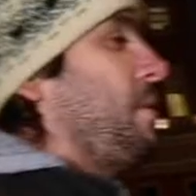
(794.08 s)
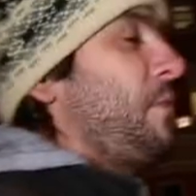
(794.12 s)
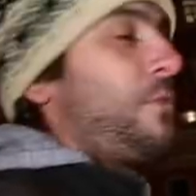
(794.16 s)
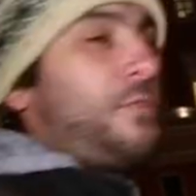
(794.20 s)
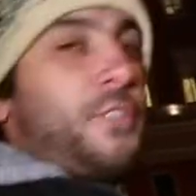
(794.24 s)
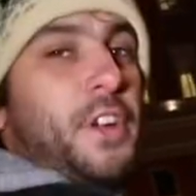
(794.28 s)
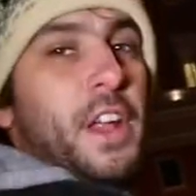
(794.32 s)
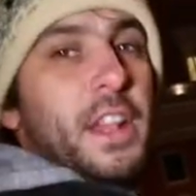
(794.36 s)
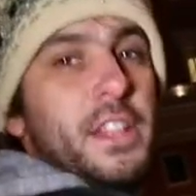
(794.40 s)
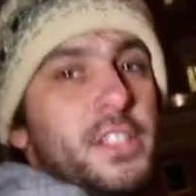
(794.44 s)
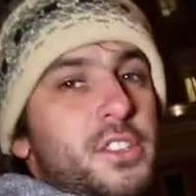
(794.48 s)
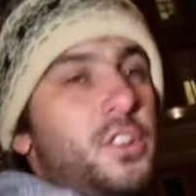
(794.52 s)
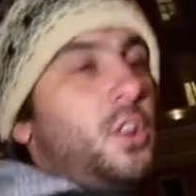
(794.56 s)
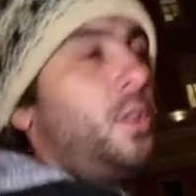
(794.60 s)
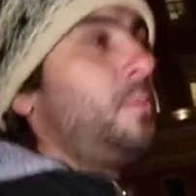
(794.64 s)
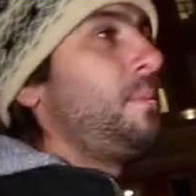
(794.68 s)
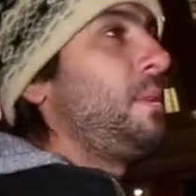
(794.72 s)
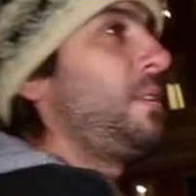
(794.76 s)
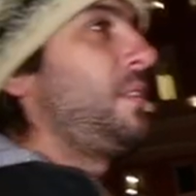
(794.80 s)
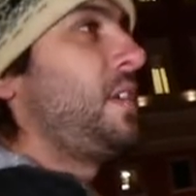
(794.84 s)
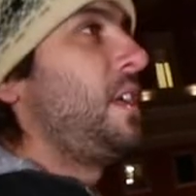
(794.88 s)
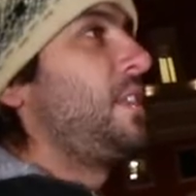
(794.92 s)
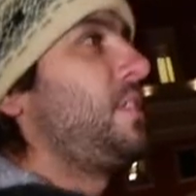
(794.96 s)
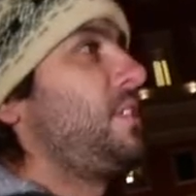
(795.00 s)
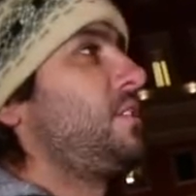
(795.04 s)
My friend told
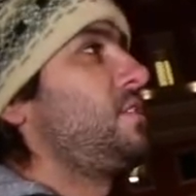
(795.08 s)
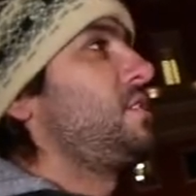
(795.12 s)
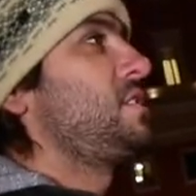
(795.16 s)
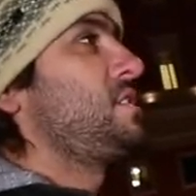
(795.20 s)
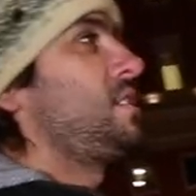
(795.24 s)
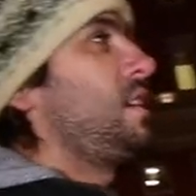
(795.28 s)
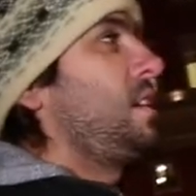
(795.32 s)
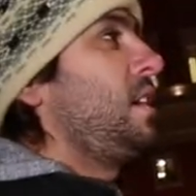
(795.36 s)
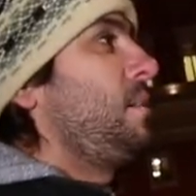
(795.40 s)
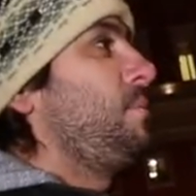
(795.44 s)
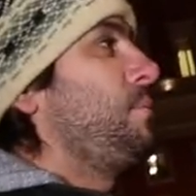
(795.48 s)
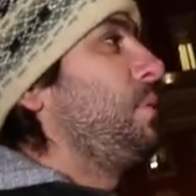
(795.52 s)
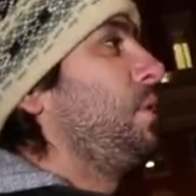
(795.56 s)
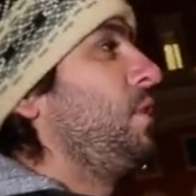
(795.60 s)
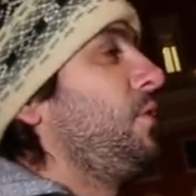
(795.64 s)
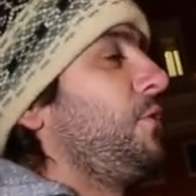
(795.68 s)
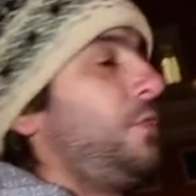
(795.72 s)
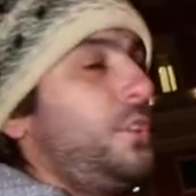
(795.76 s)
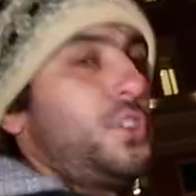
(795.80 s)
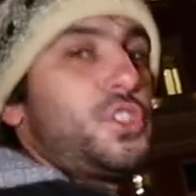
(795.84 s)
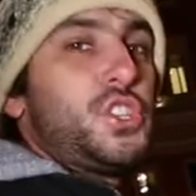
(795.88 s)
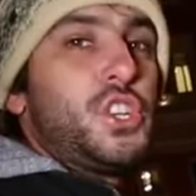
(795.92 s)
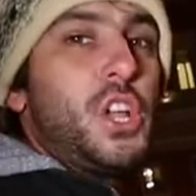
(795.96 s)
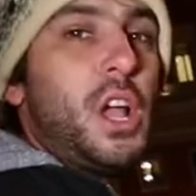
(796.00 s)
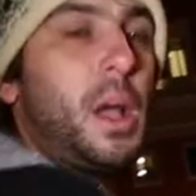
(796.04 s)
me that there is a
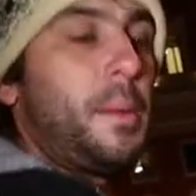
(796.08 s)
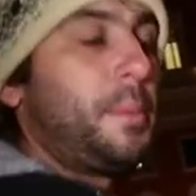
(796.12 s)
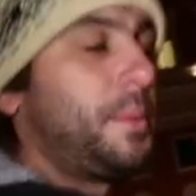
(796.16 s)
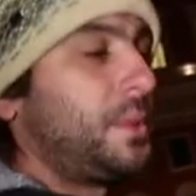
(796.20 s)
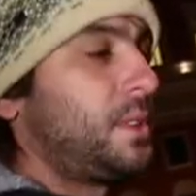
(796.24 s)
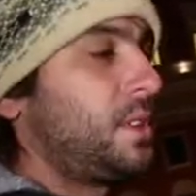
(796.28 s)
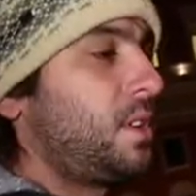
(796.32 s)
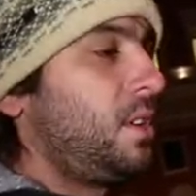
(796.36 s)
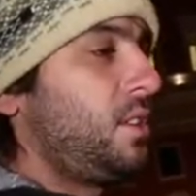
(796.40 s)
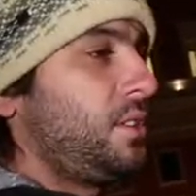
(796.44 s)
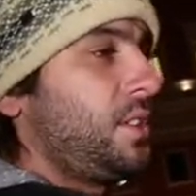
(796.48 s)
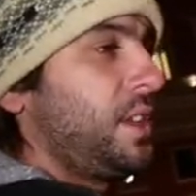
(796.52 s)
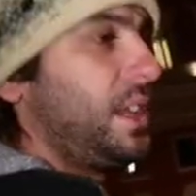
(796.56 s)
beautiful shop. It's called